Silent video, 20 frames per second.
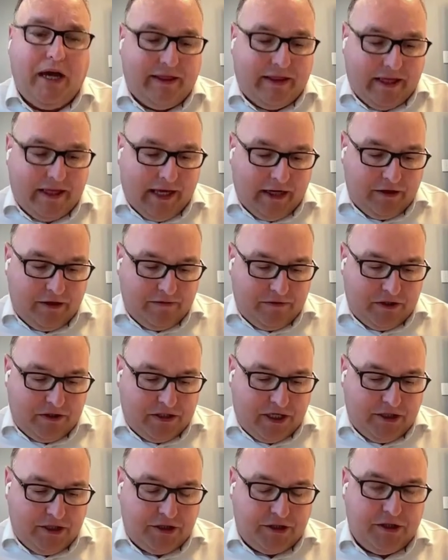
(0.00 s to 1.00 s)
at the end of the
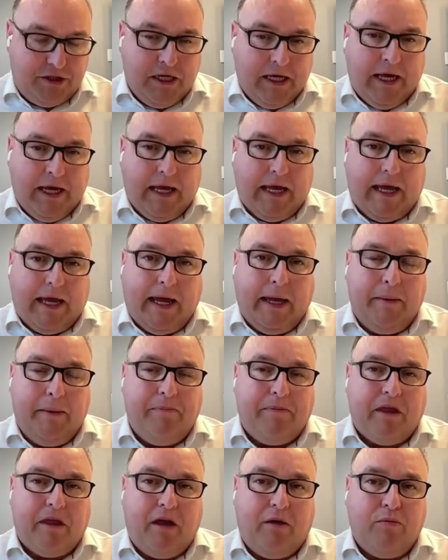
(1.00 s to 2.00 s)
session.
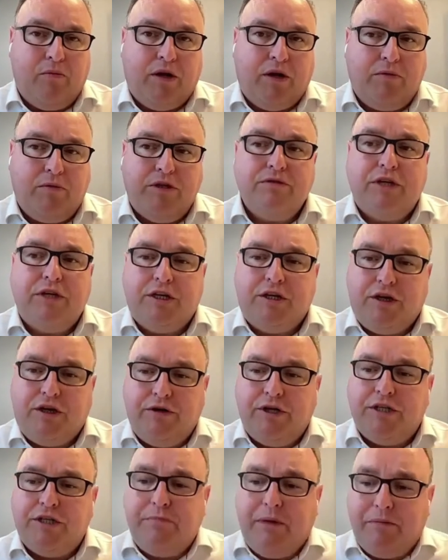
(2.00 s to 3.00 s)
And what I want to
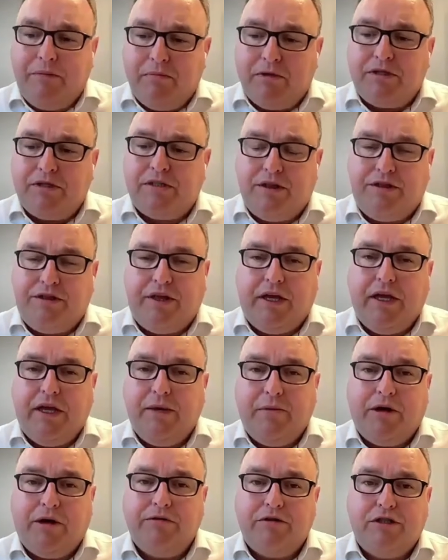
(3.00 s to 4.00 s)
encourage members to think
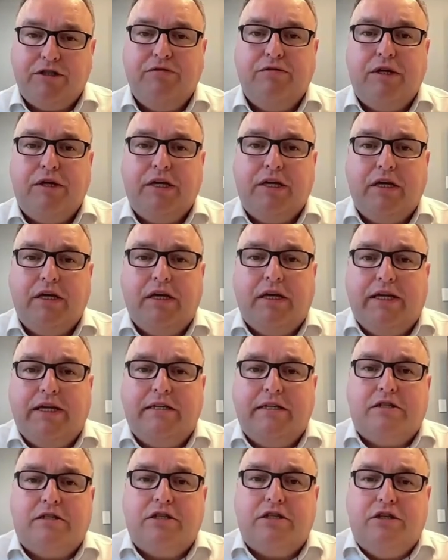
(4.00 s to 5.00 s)
about doing
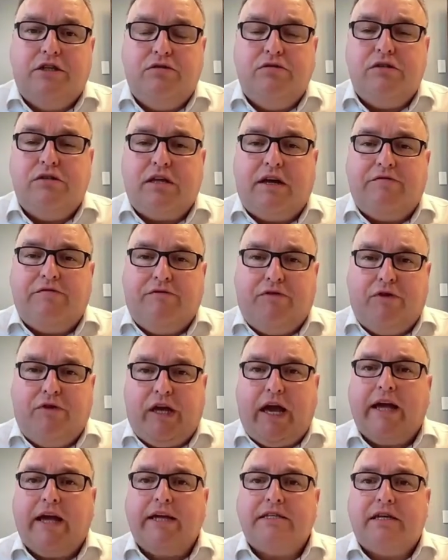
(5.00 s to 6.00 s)
is to use that
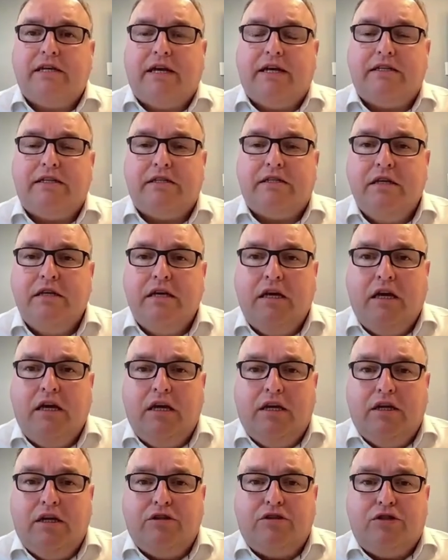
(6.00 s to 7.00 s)
free access
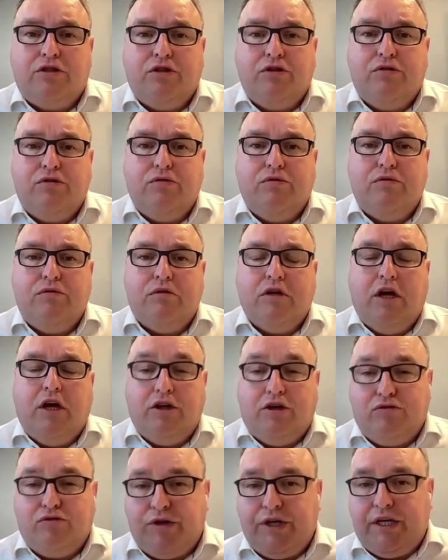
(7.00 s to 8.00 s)
to
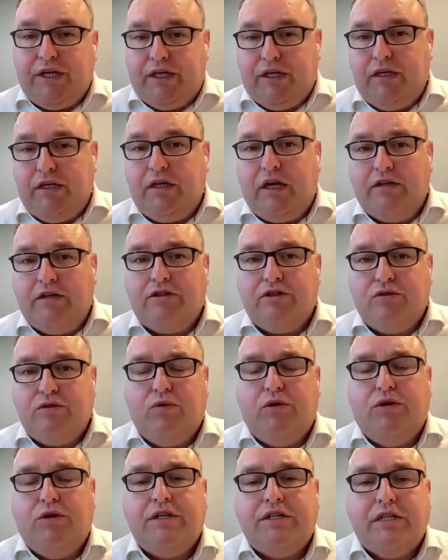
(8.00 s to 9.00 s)
agree and to
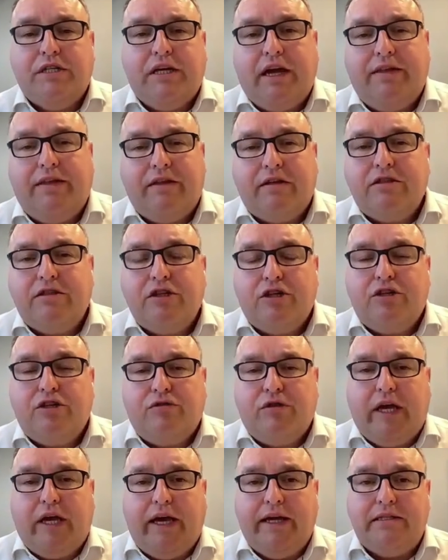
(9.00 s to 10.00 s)
work together to
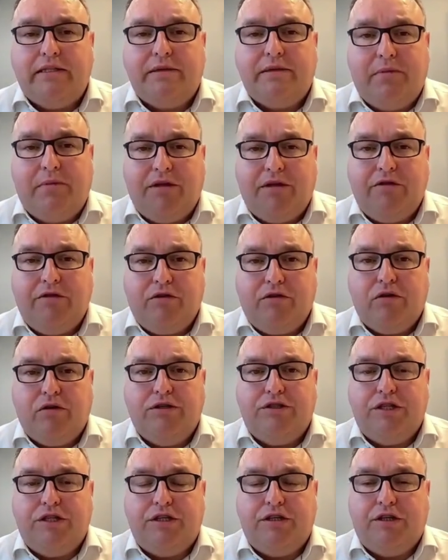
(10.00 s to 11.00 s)
create a
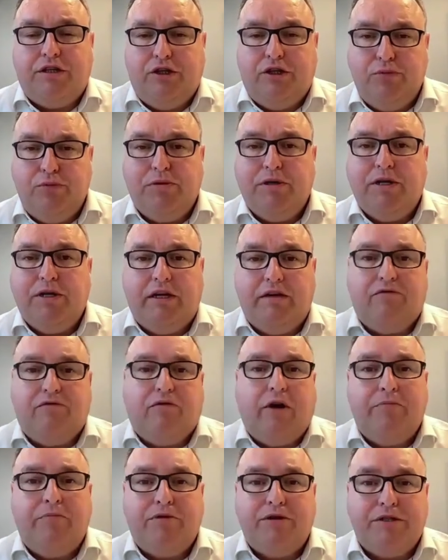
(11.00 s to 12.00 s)
methodology that you believe
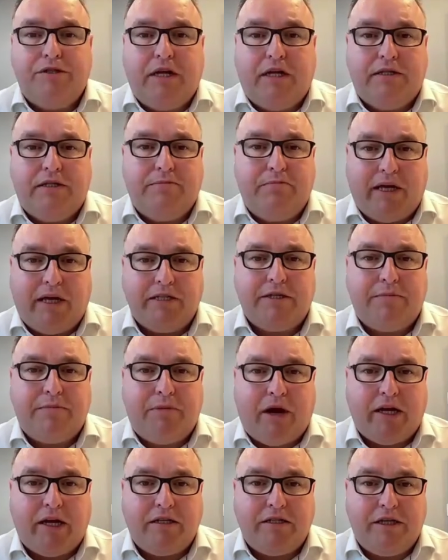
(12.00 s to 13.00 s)
represents best
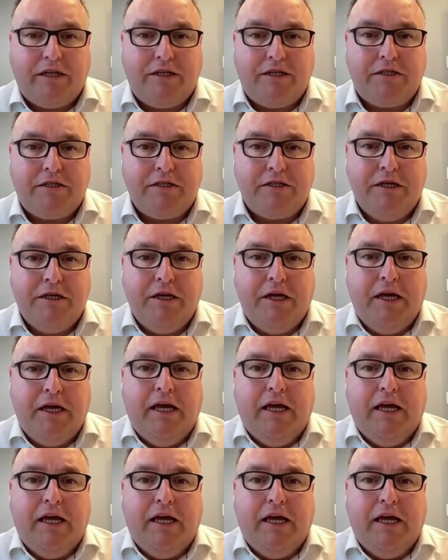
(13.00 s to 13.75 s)
practice